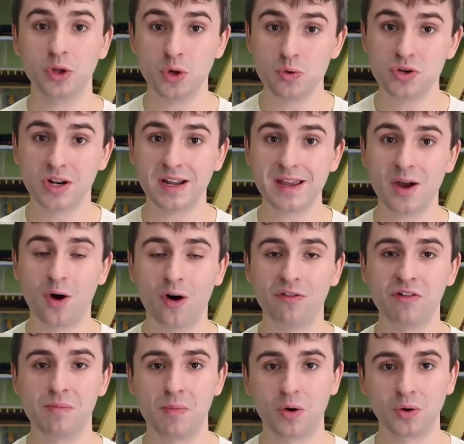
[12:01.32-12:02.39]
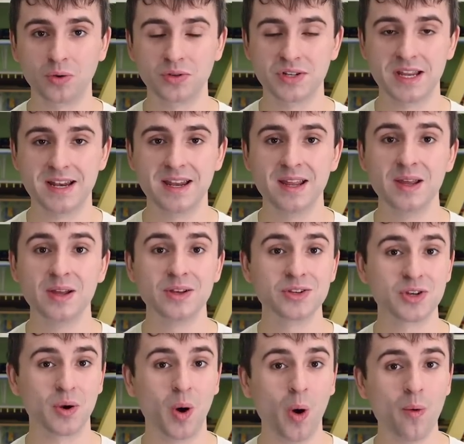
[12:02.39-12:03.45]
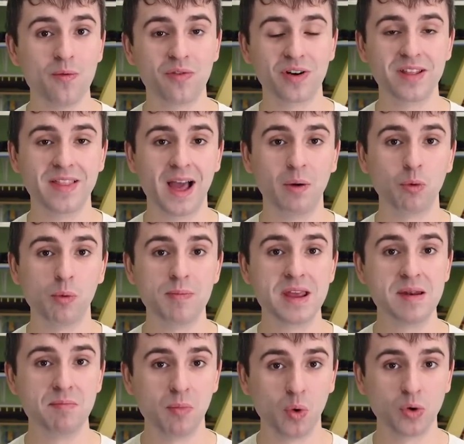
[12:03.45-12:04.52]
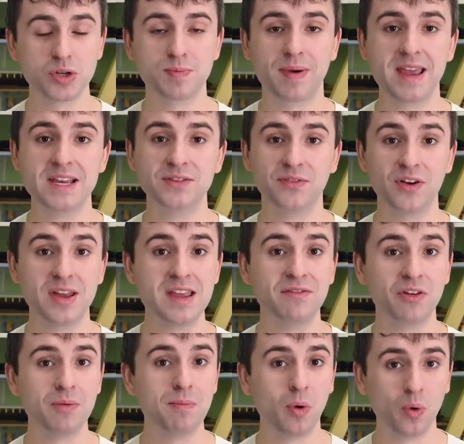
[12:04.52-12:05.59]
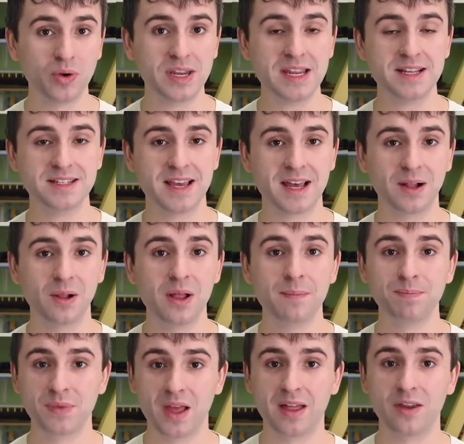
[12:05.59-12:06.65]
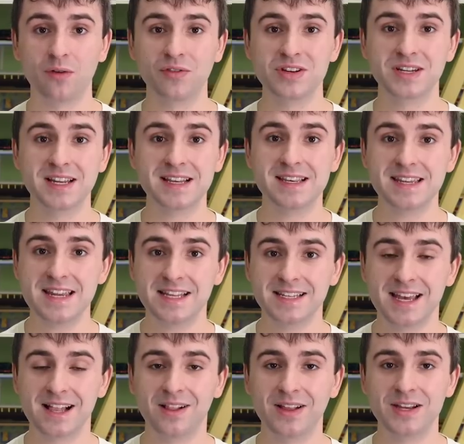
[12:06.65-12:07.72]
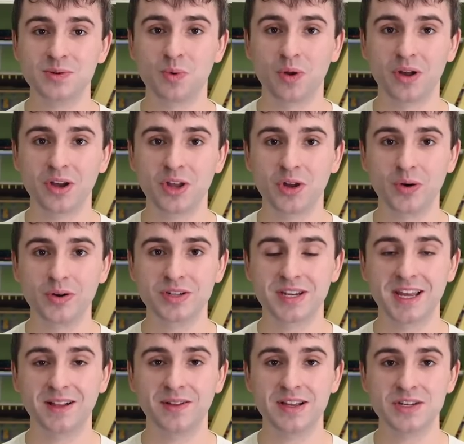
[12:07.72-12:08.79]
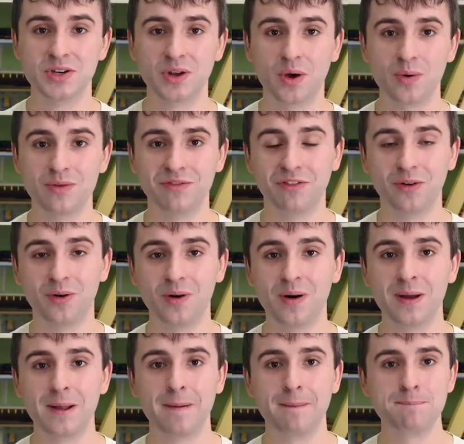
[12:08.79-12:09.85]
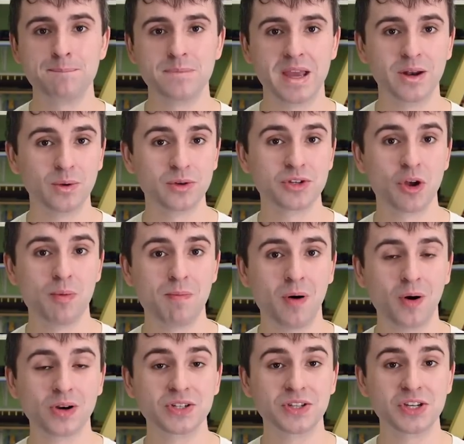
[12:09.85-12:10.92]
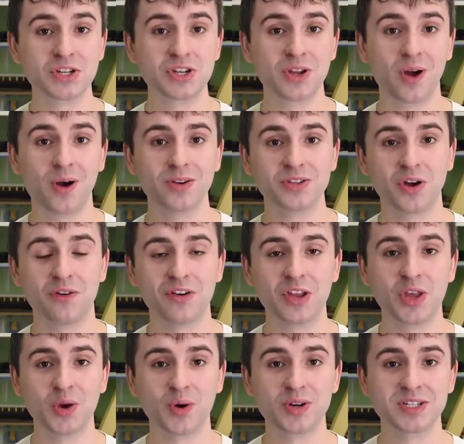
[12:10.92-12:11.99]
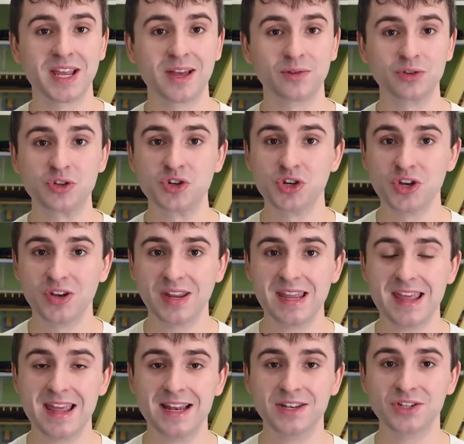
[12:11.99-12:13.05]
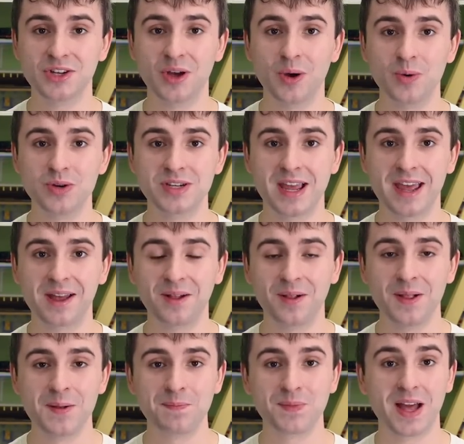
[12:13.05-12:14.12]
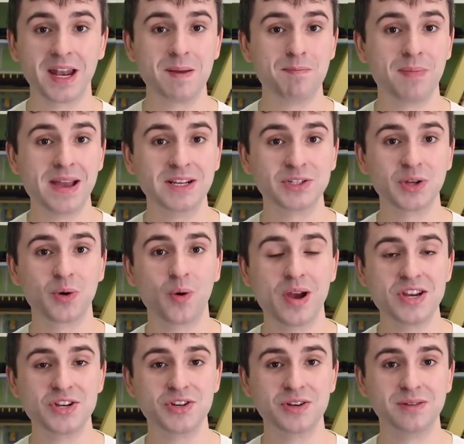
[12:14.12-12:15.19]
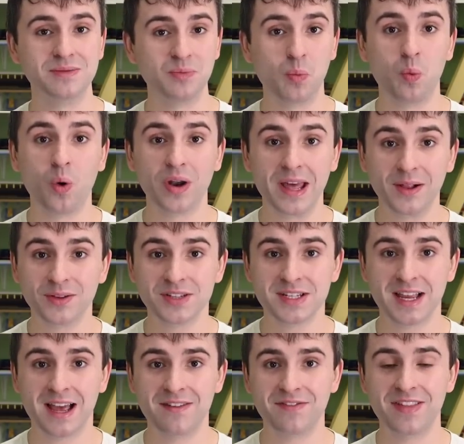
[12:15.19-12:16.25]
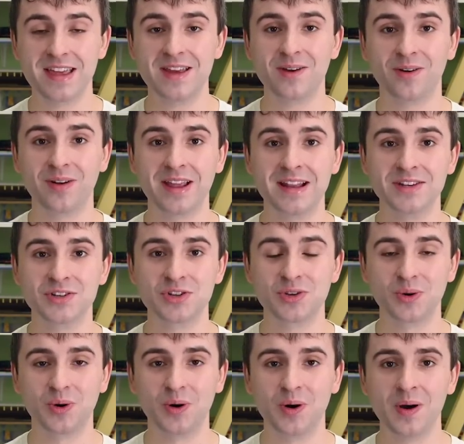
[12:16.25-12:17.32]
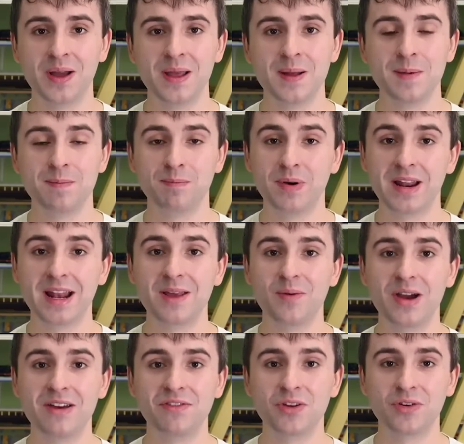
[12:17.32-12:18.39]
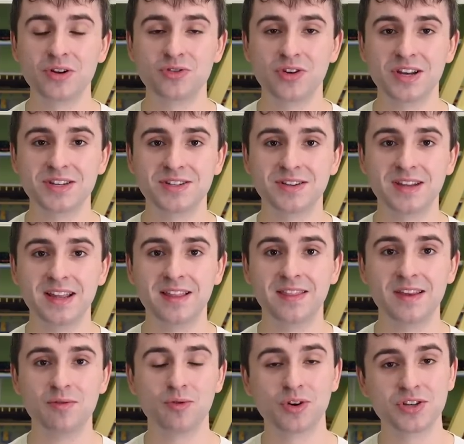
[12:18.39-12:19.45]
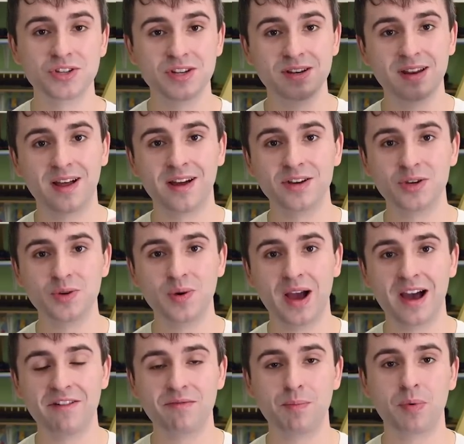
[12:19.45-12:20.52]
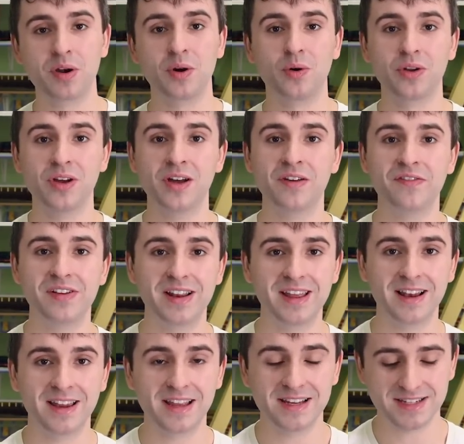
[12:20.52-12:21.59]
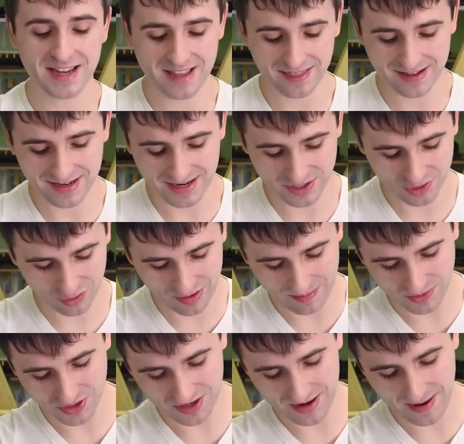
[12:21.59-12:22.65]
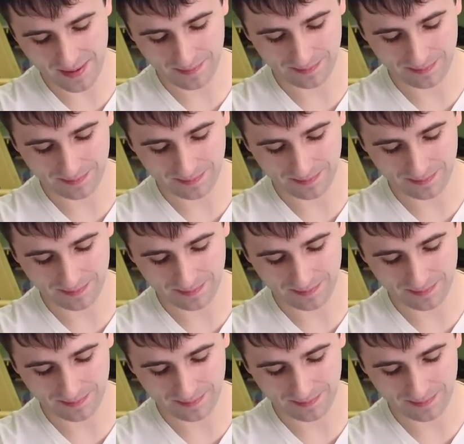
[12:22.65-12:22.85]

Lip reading: usually offer models in, so hopefully that will mean more space for even more detail, and obviously detail is what Accurascale is known for. It also marks the start of Accurascale's journey into O scale, and it begs the question, what else have they got in store? But anyway, if you're interested in the Ruston, I do have pre-order affiliate links in the description.